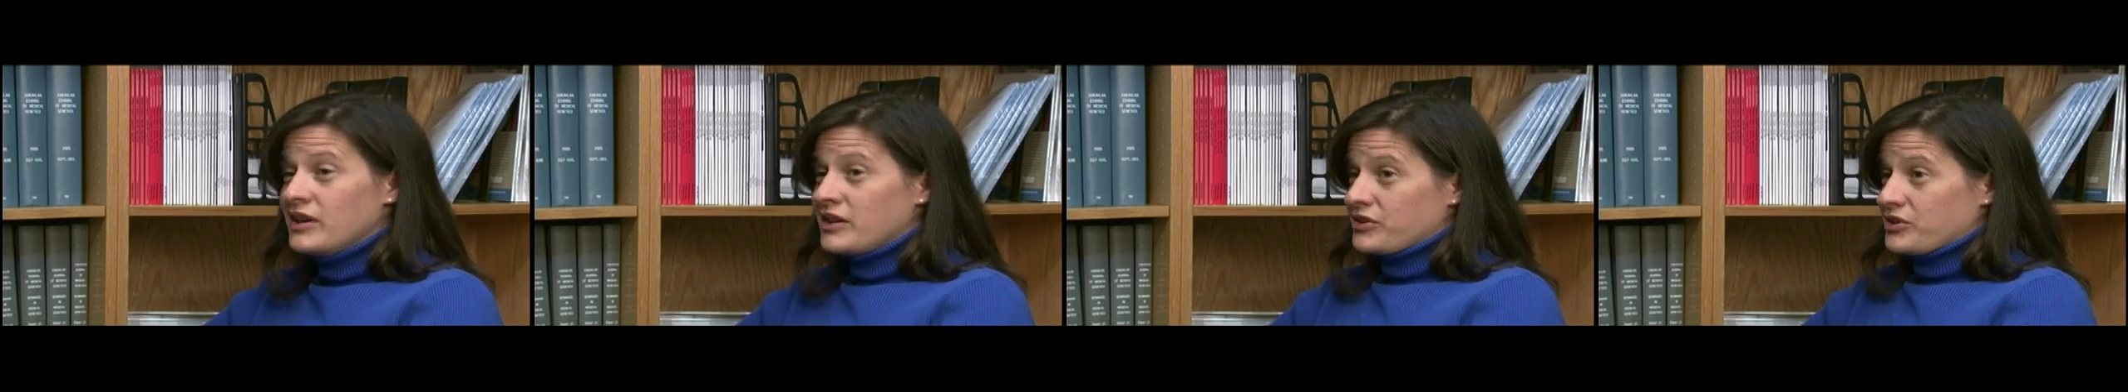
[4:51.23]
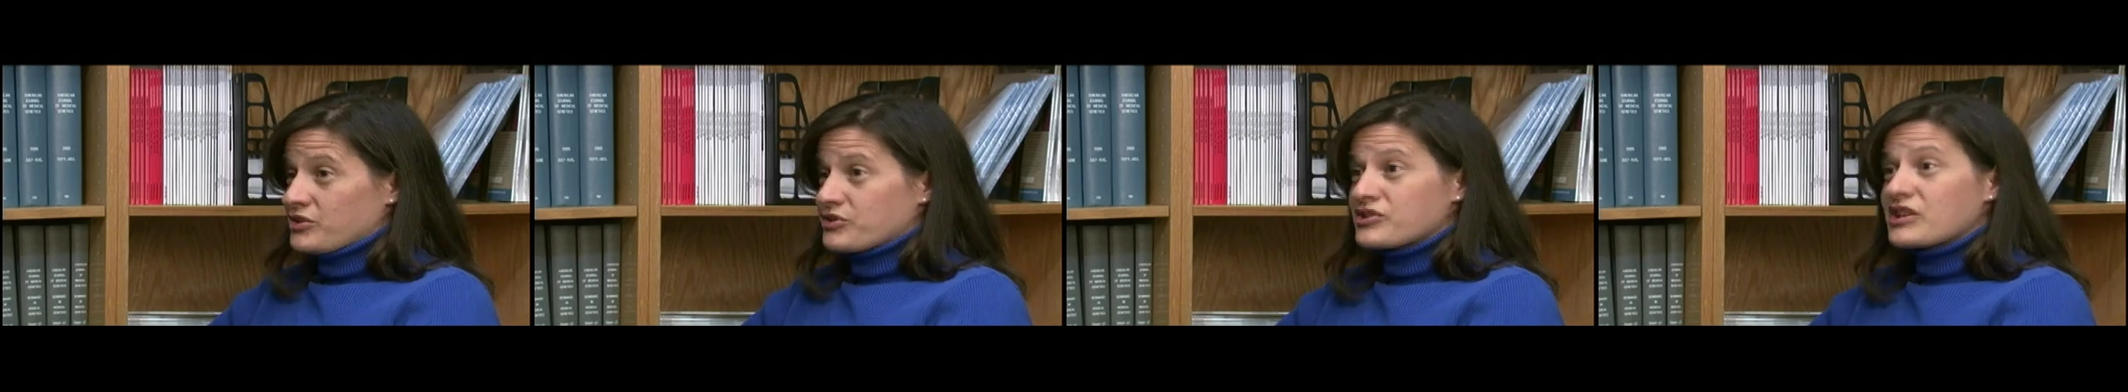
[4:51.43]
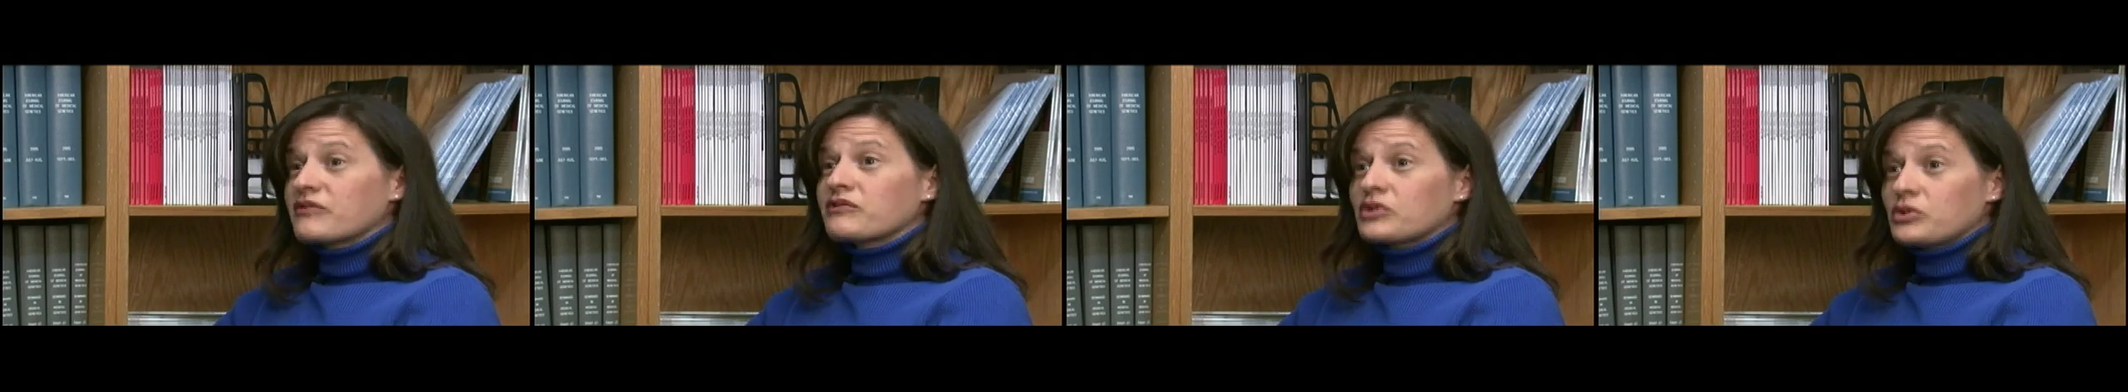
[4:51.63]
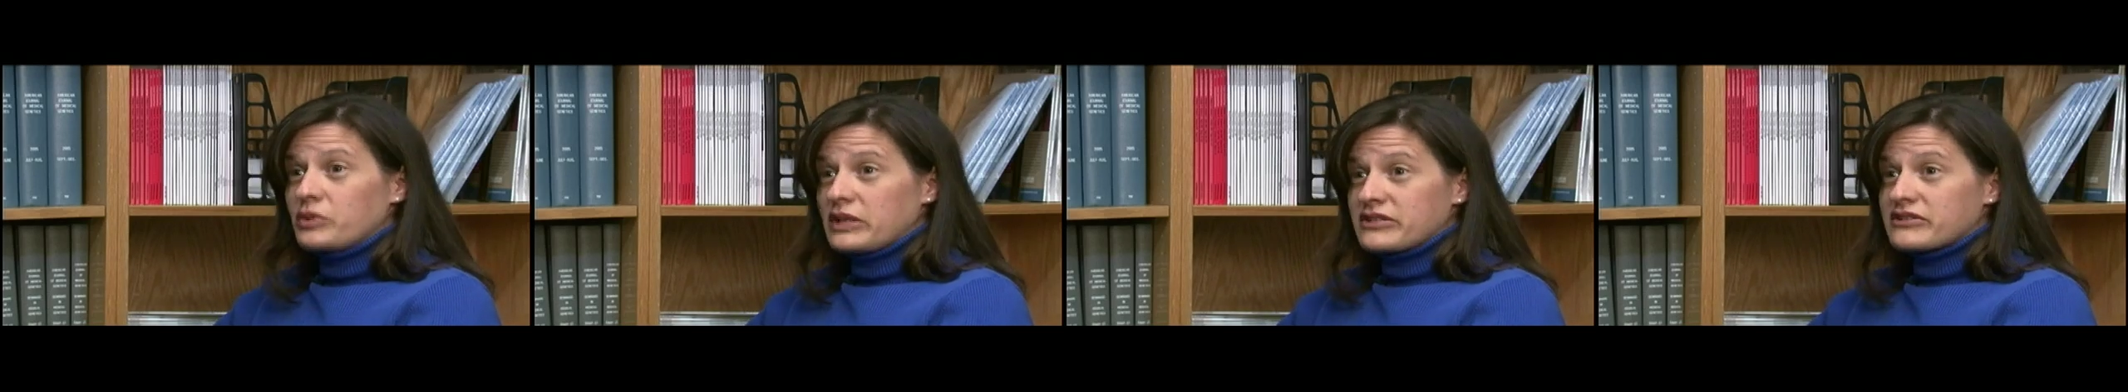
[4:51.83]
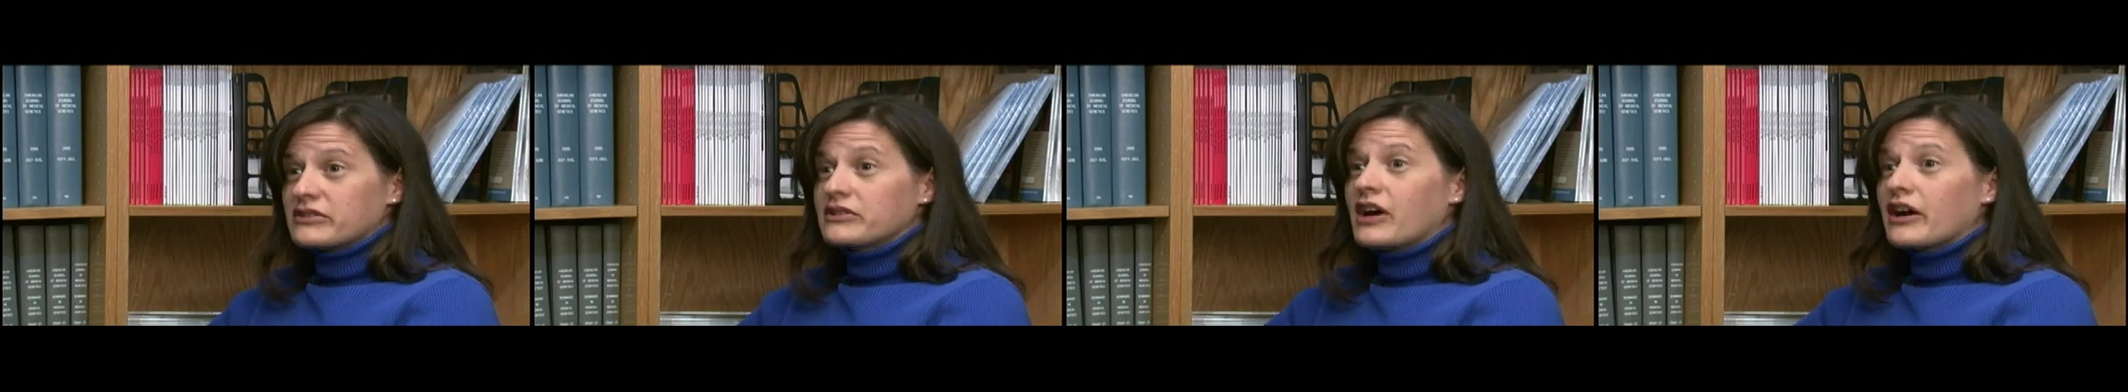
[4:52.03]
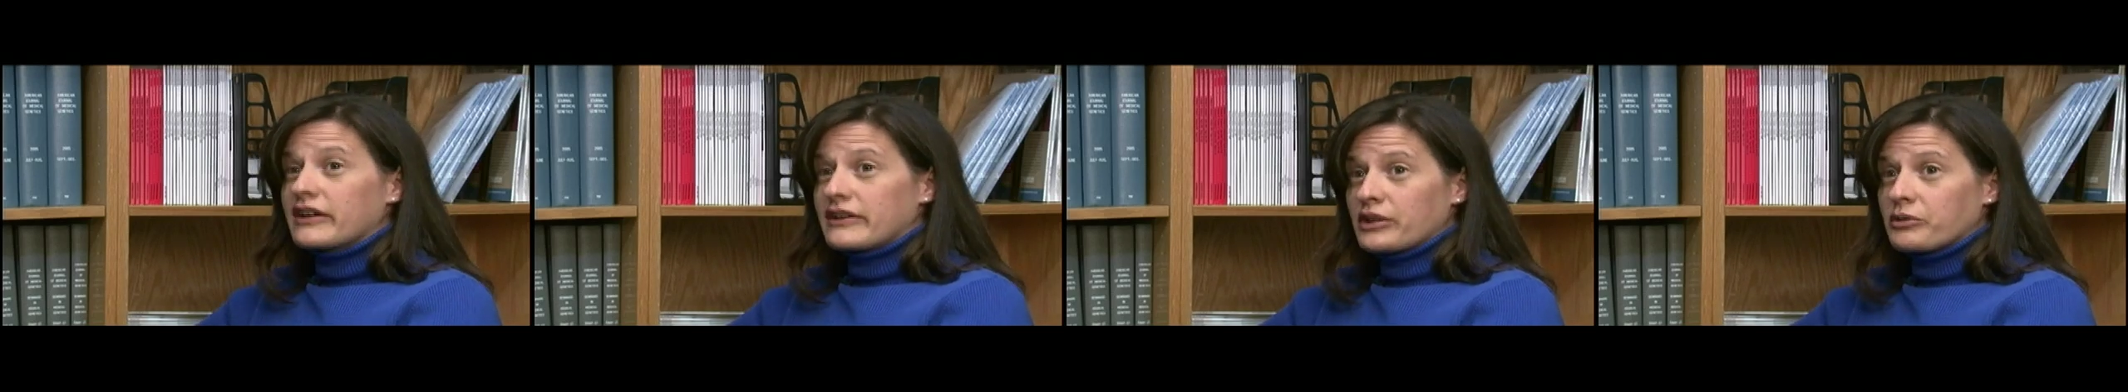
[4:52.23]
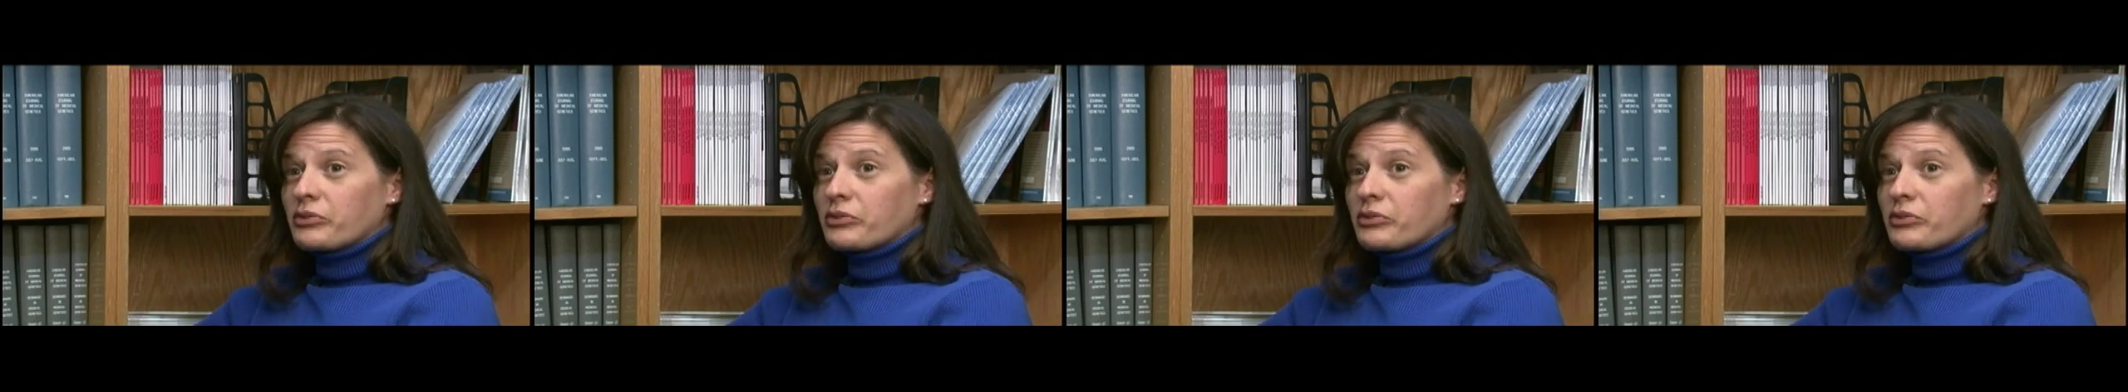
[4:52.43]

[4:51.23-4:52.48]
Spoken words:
they're several weeks along in the